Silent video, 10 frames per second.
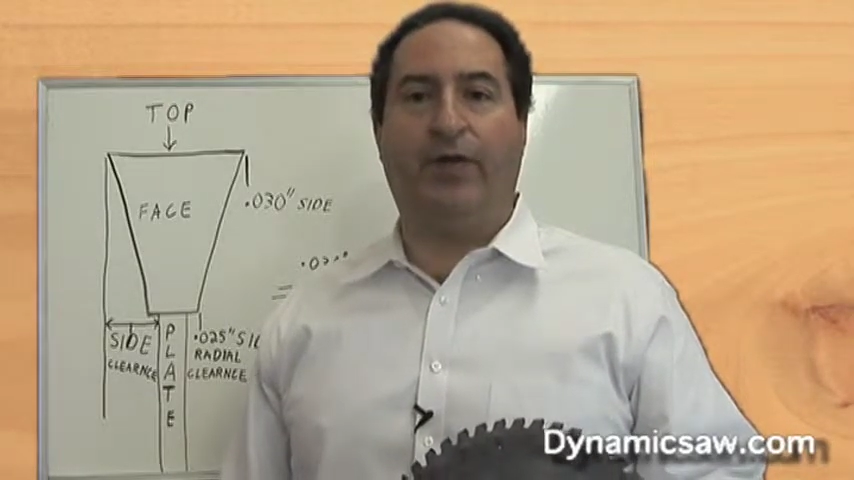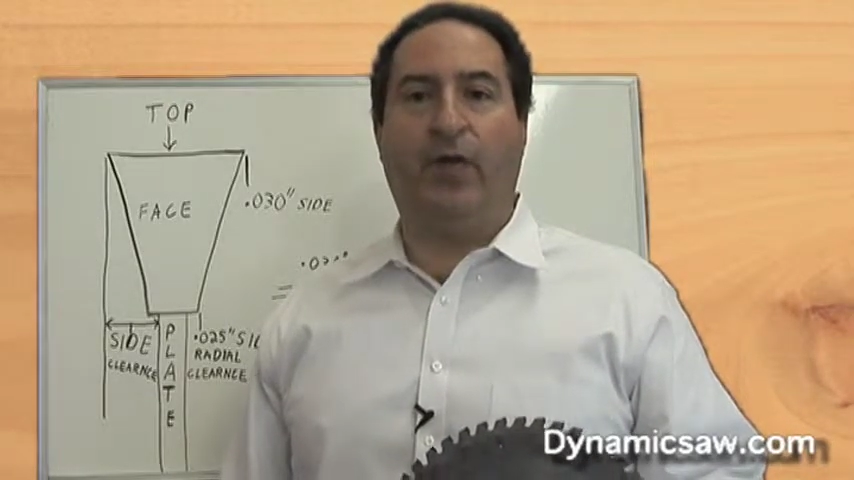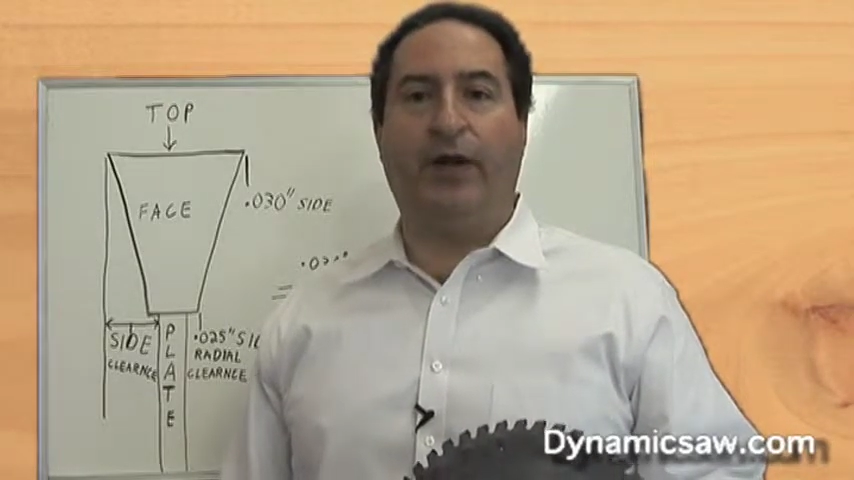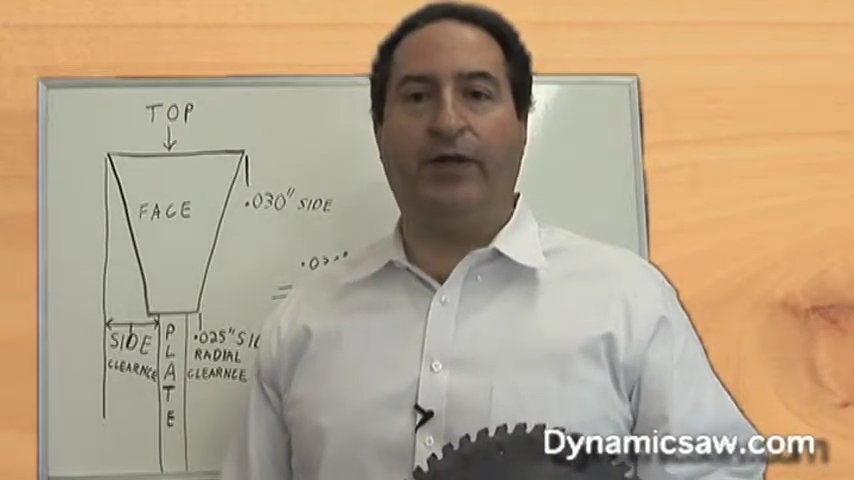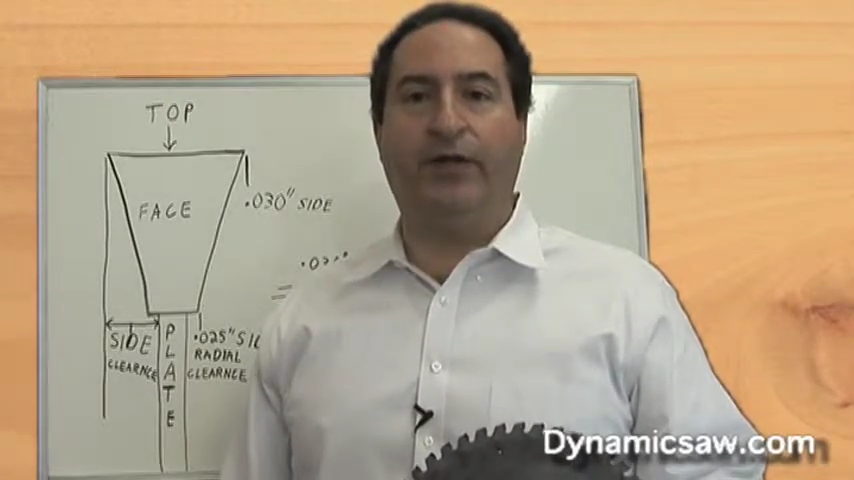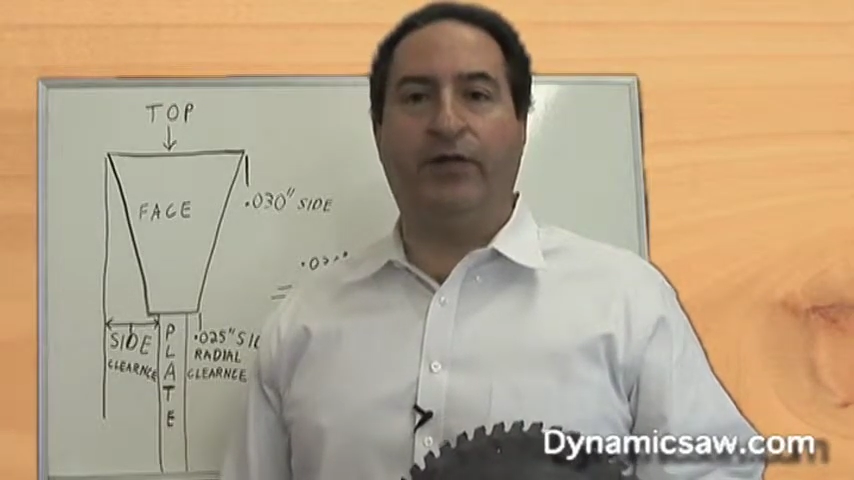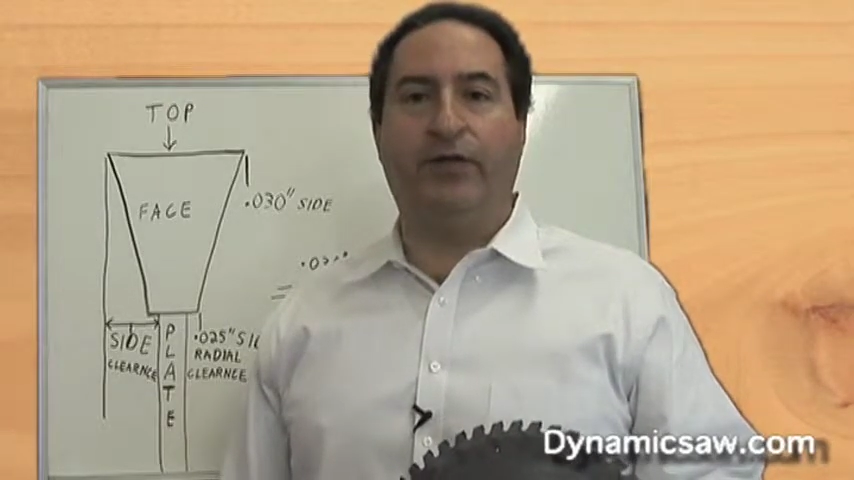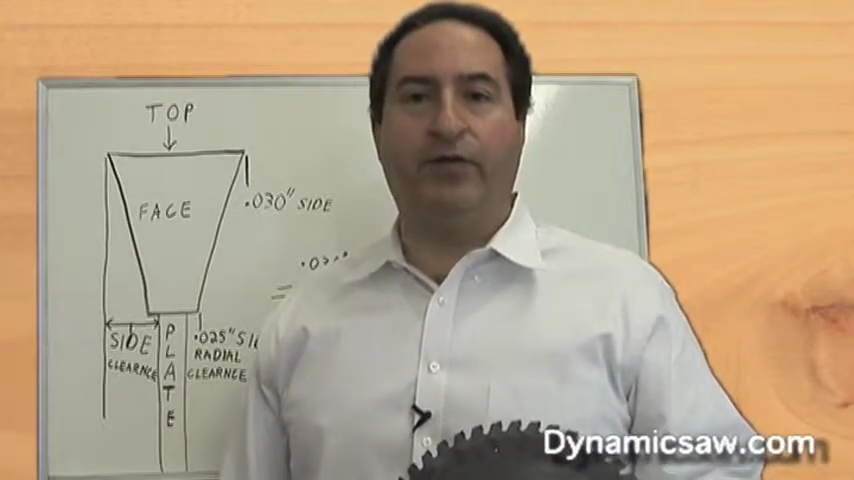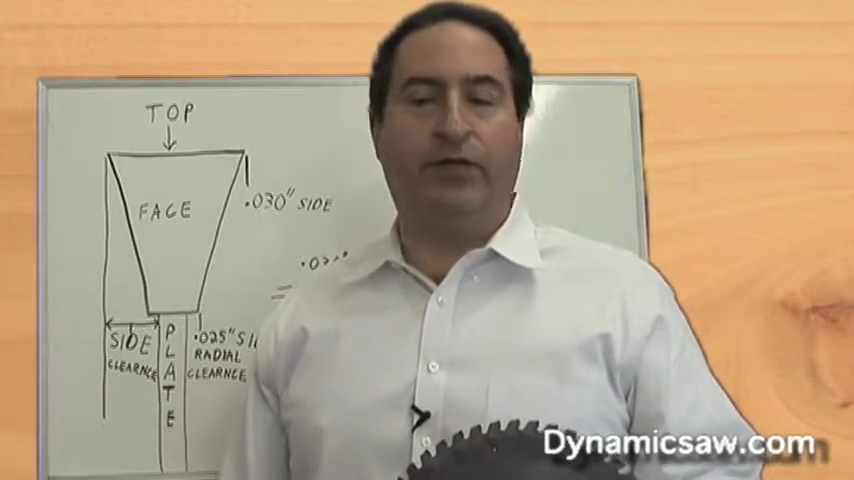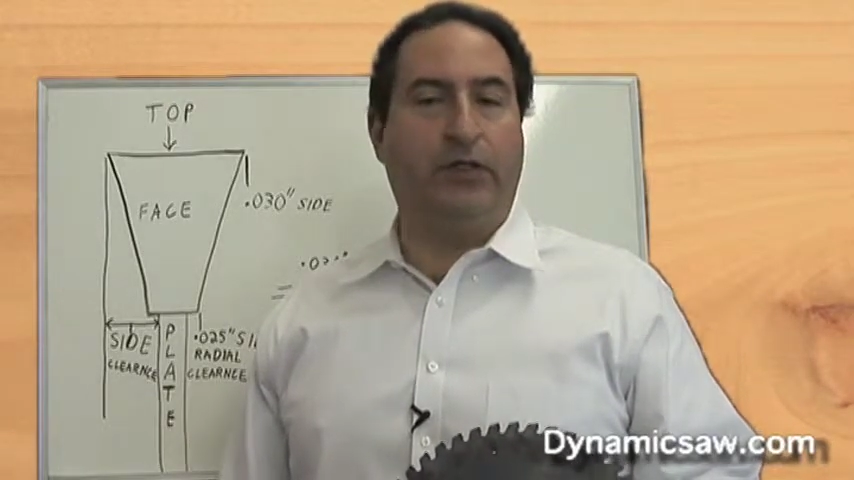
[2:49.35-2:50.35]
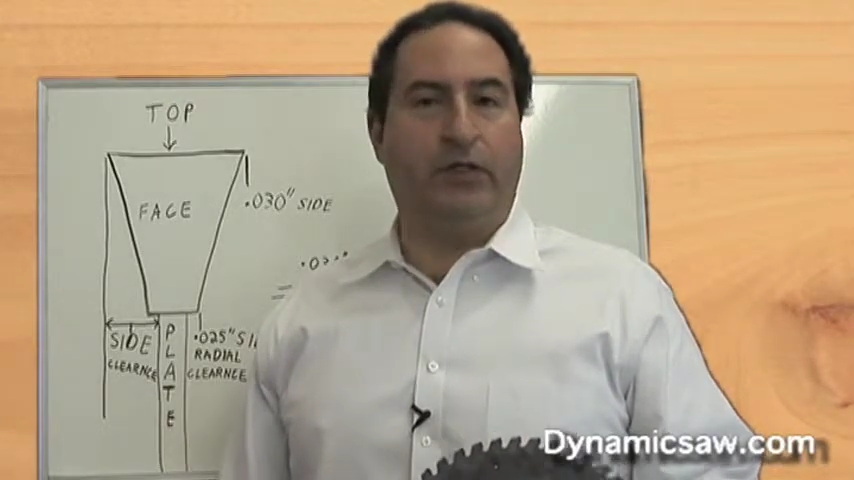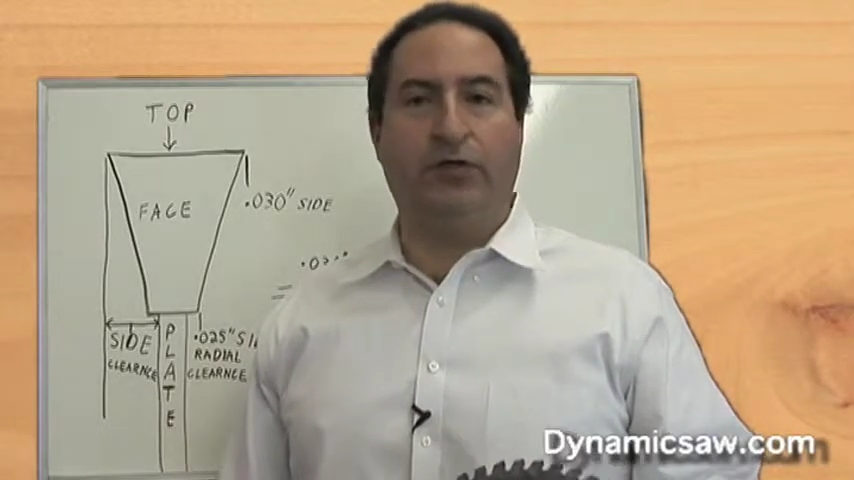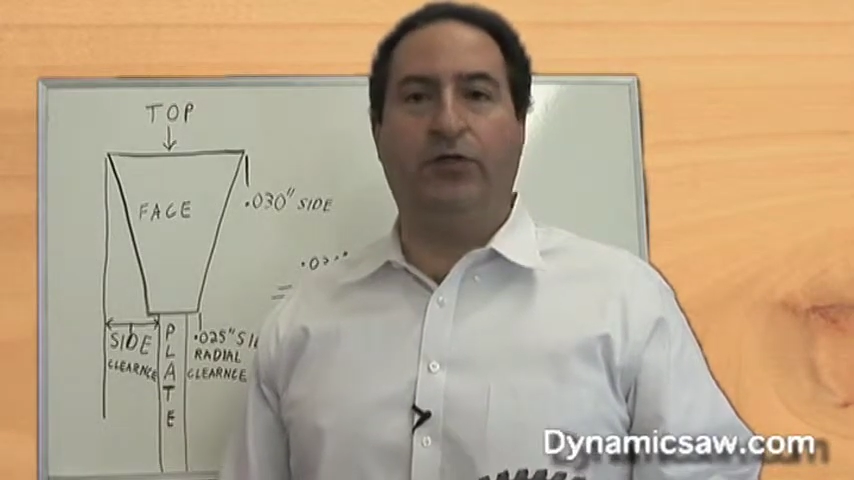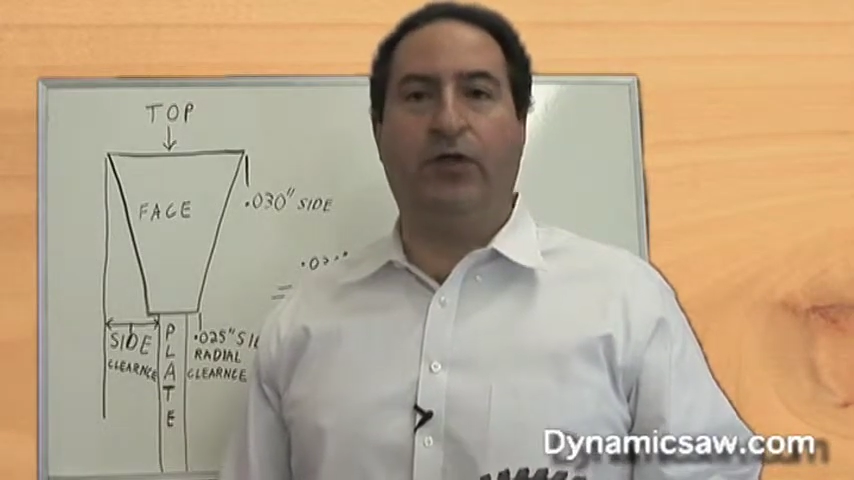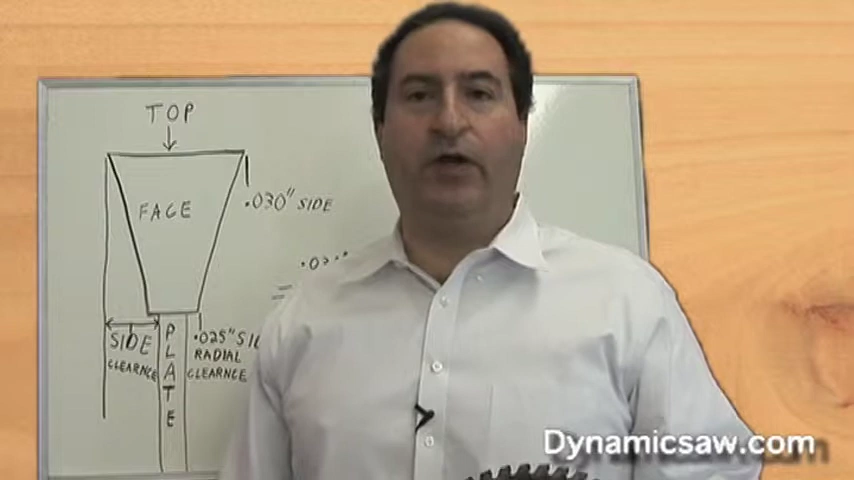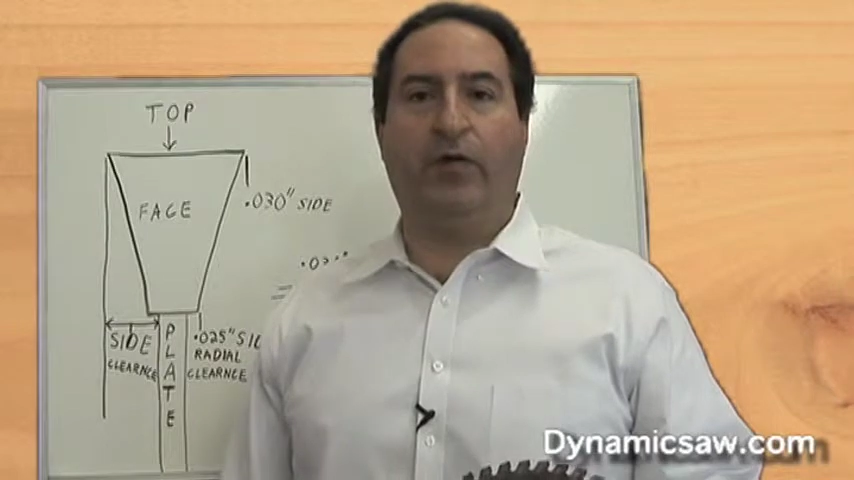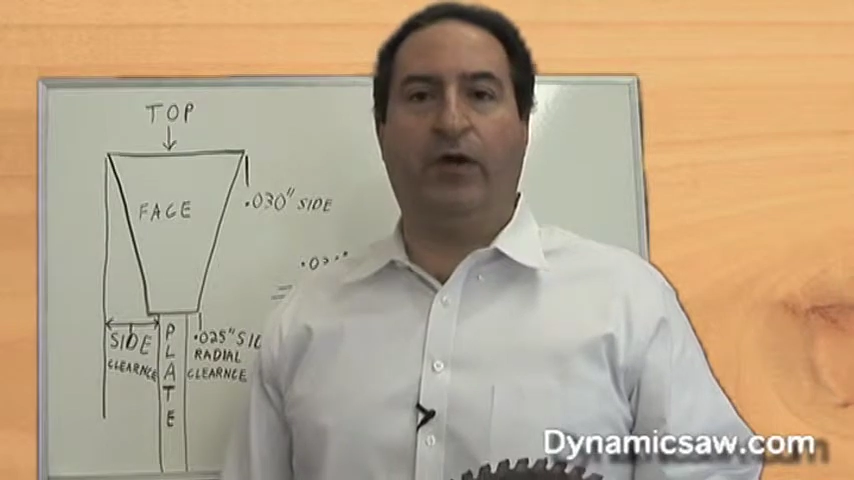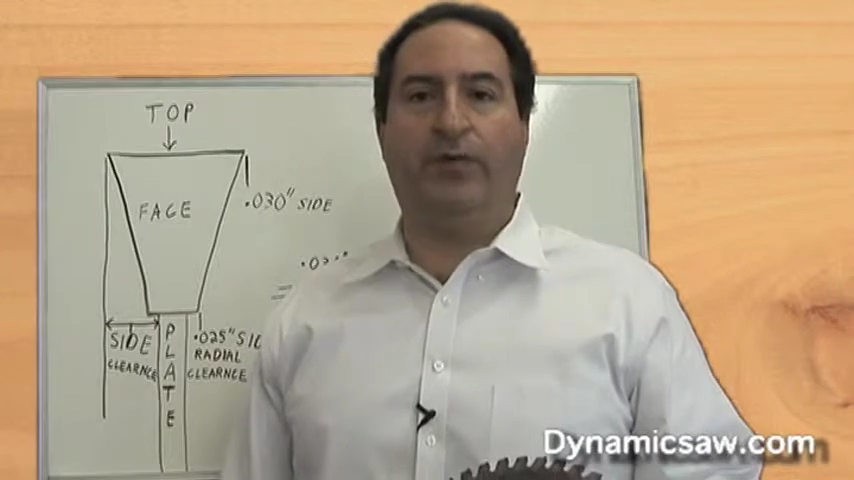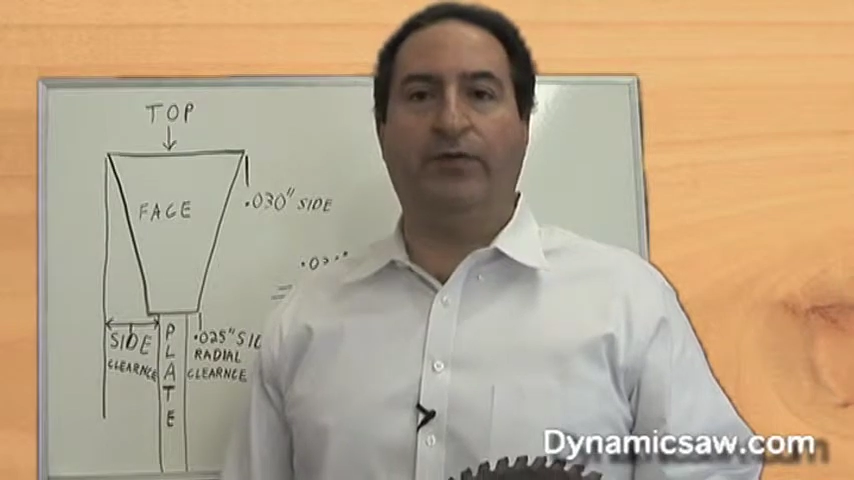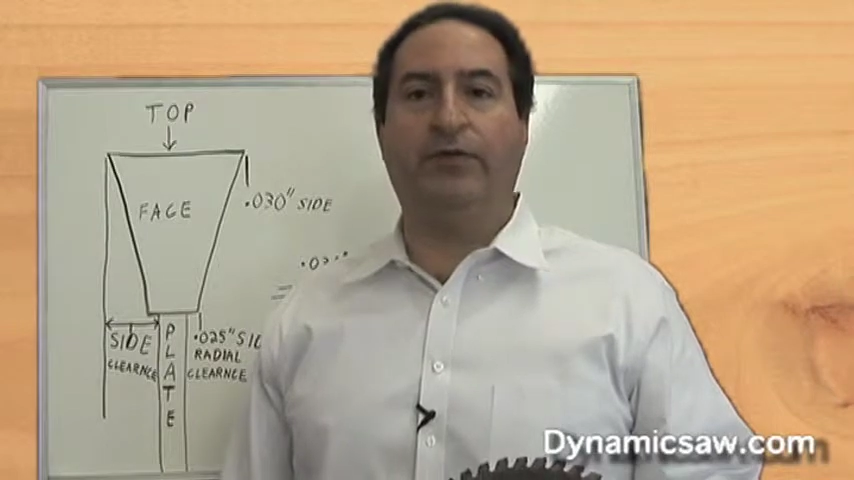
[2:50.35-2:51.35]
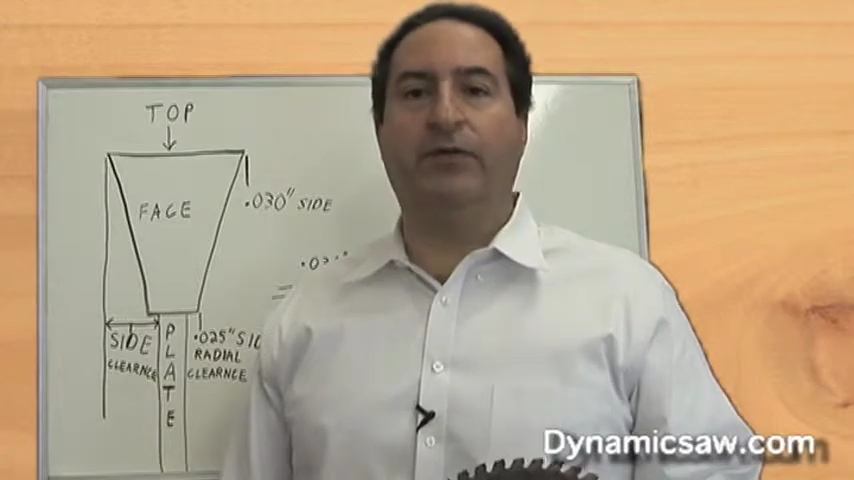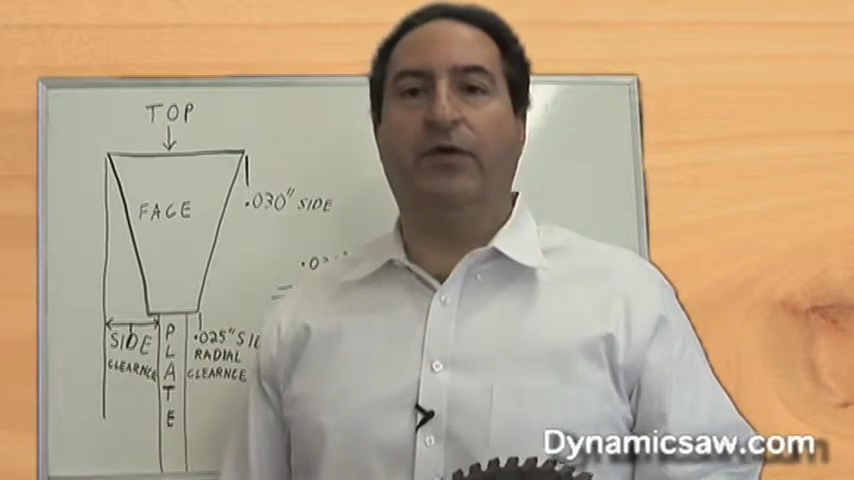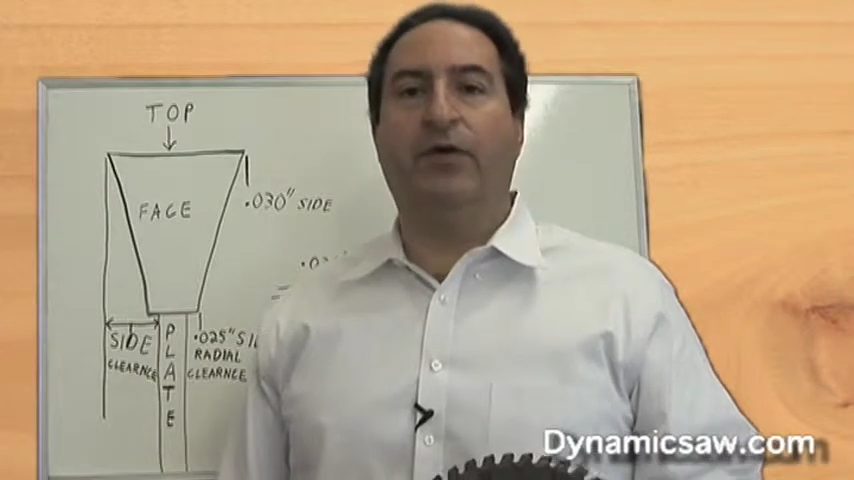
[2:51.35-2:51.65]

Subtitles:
are wanting to do glue joint rips,